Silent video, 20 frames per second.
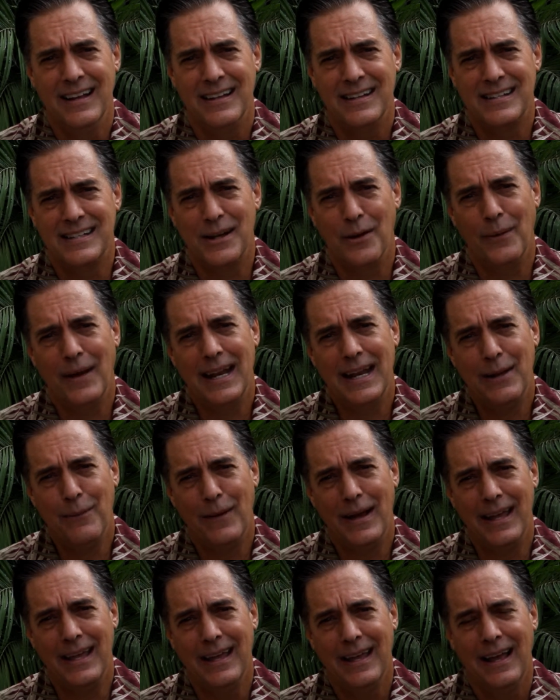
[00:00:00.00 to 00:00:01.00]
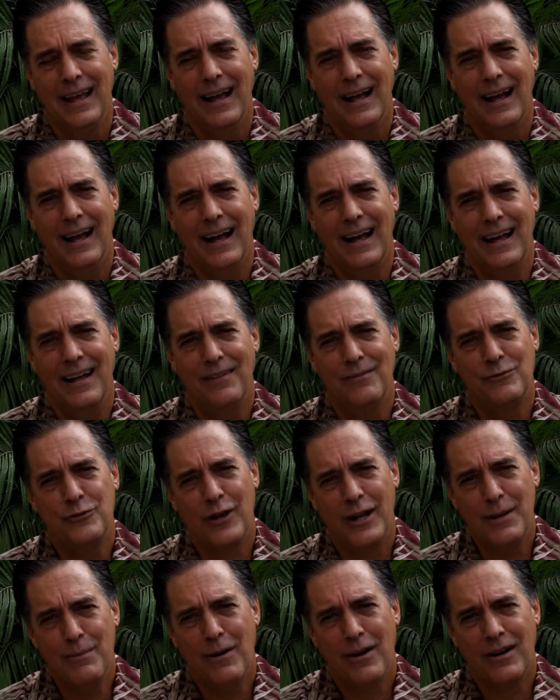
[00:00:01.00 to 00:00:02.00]
So anyway,
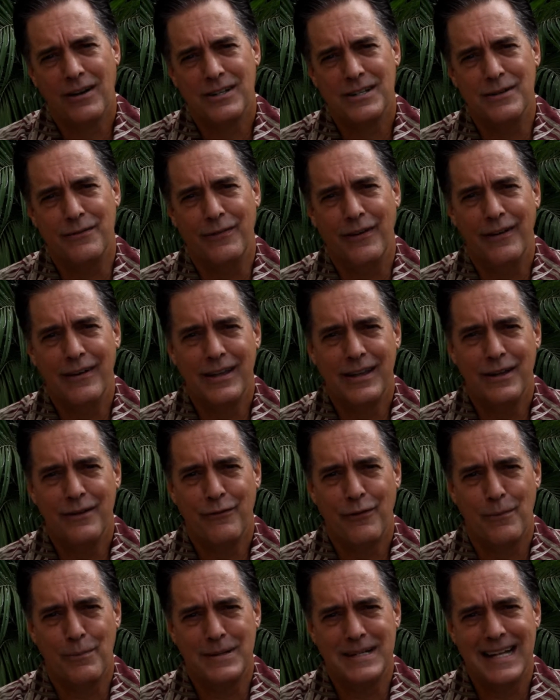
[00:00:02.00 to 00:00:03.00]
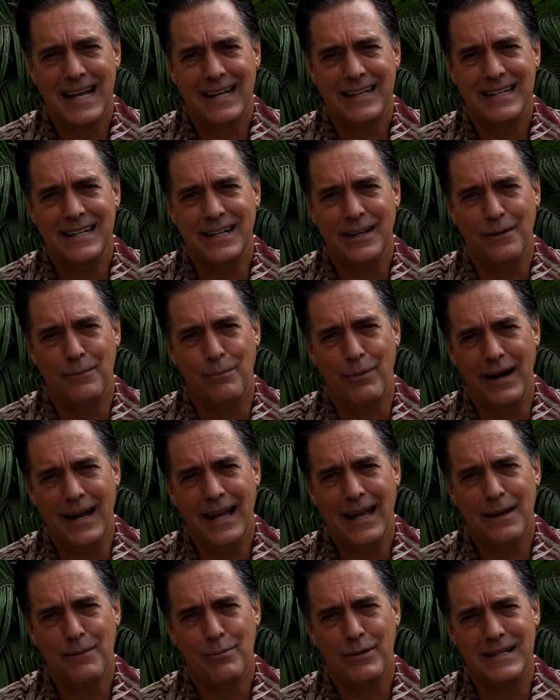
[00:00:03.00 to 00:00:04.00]
trademarks are very good for protecting your
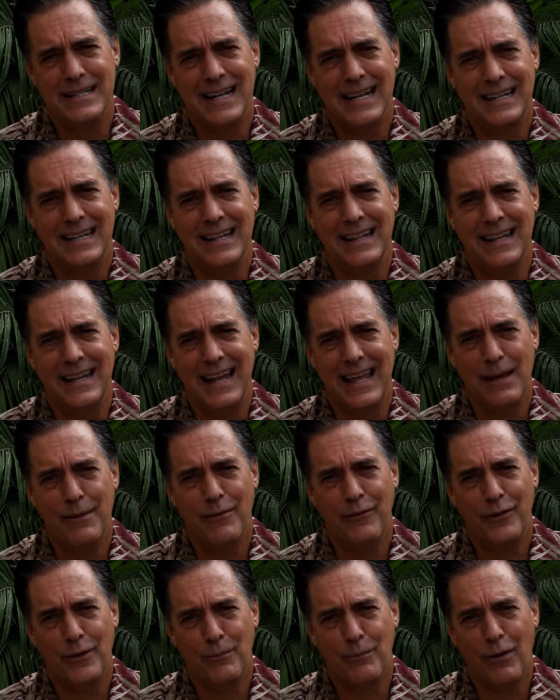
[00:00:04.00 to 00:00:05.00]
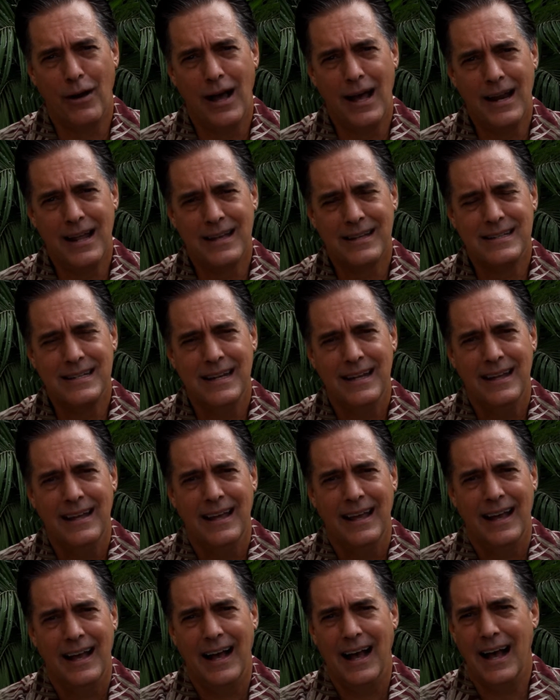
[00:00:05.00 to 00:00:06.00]
brand, protecting the name of your product.
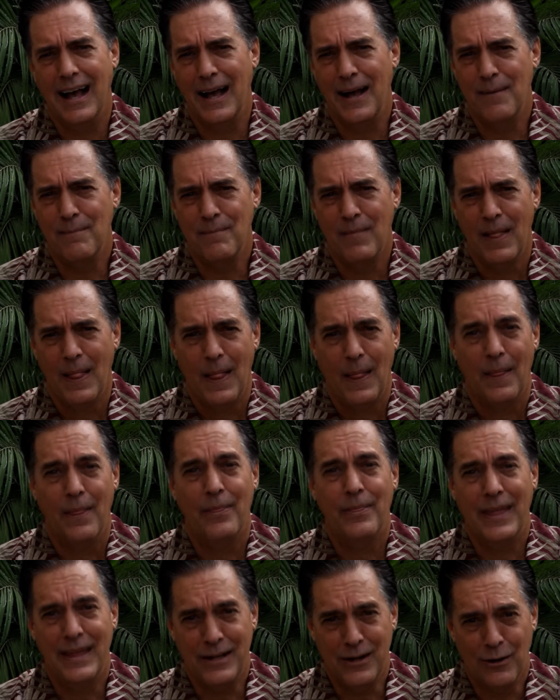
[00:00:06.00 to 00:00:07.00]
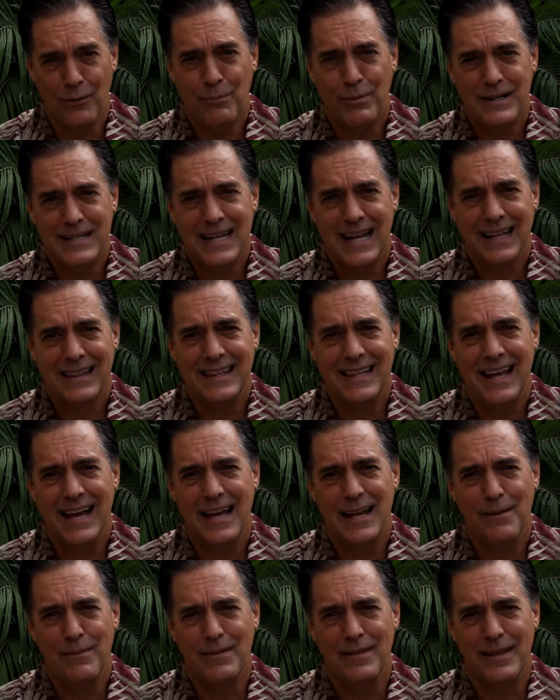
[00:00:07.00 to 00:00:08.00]
They don't protect the
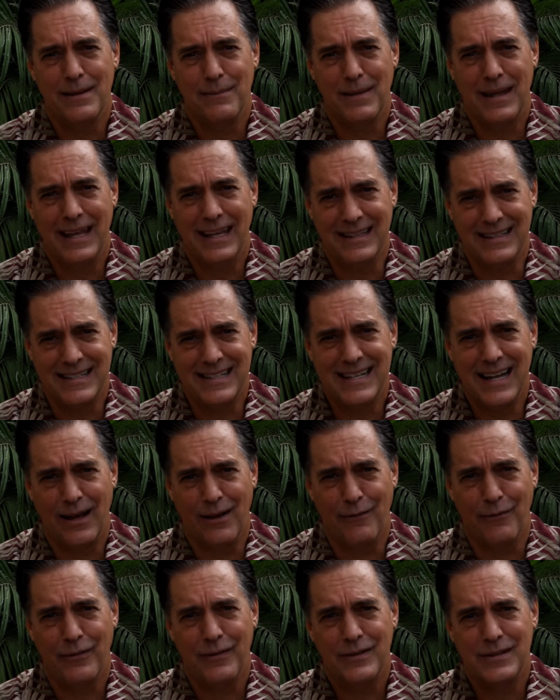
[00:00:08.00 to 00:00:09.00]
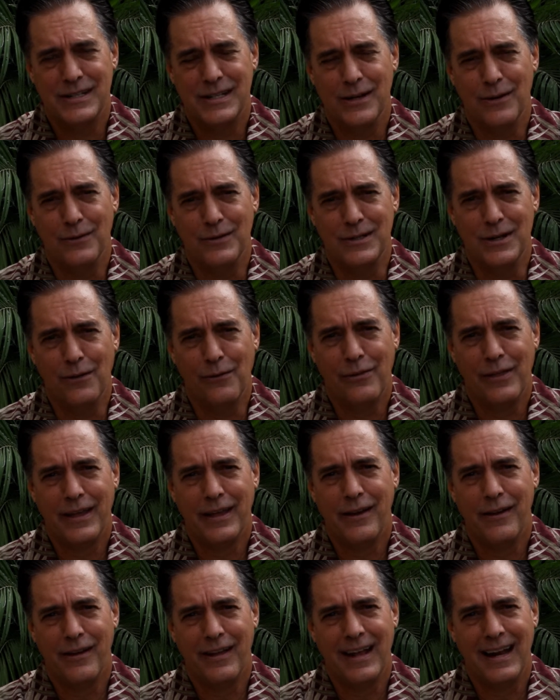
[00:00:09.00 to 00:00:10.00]
item in itself, so don't
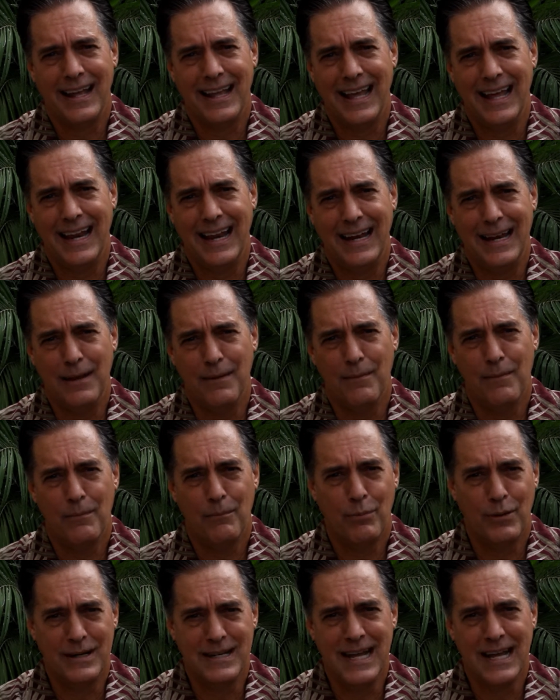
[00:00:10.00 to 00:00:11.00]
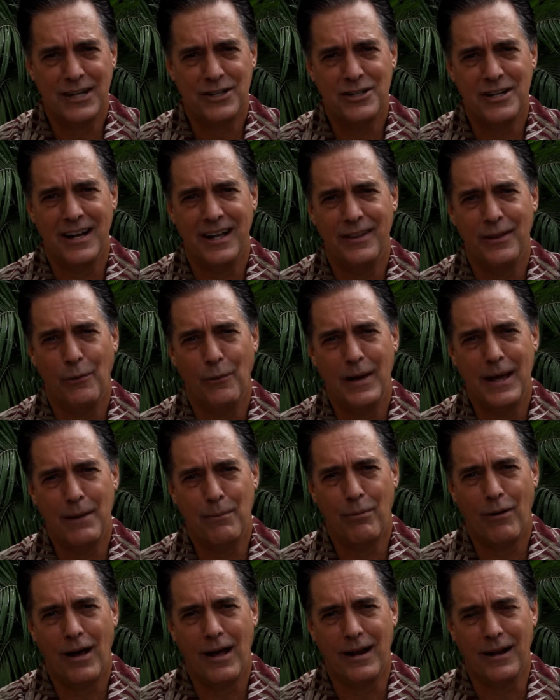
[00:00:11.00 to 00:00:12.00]
think you're going to get any protection on the way a
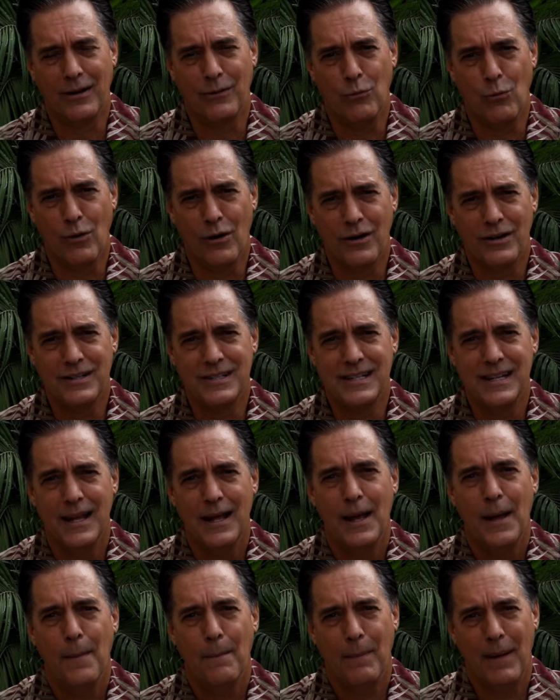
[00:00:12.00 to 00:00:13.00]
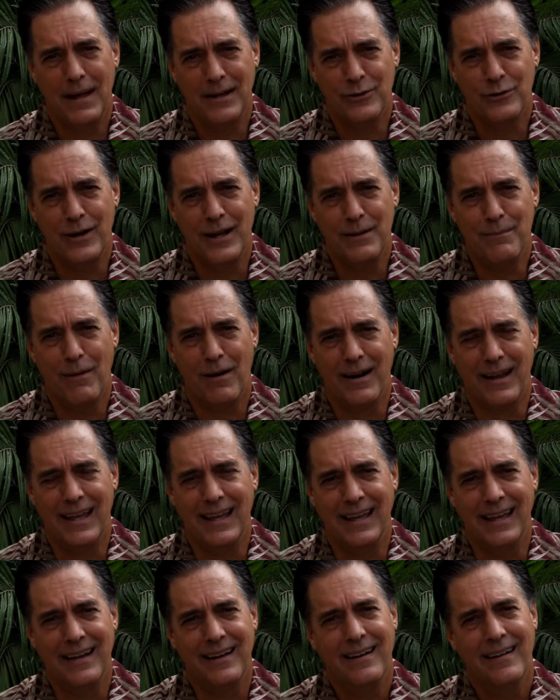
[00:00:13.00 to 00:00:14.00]
product works by
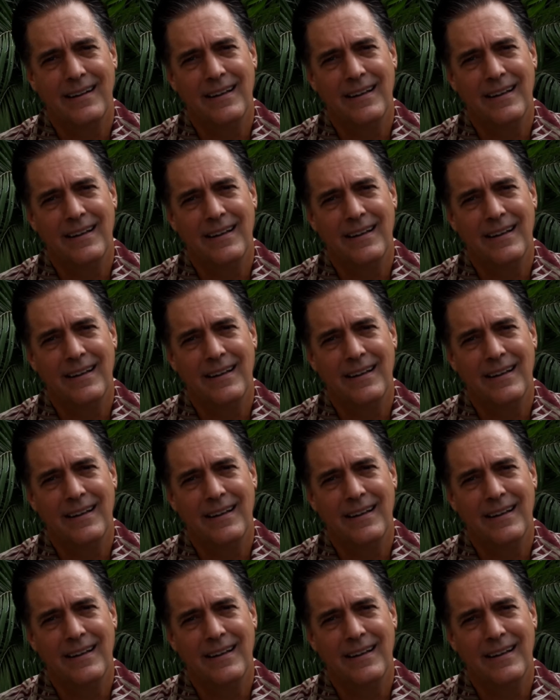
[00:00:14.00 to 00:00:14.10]
trademarking it.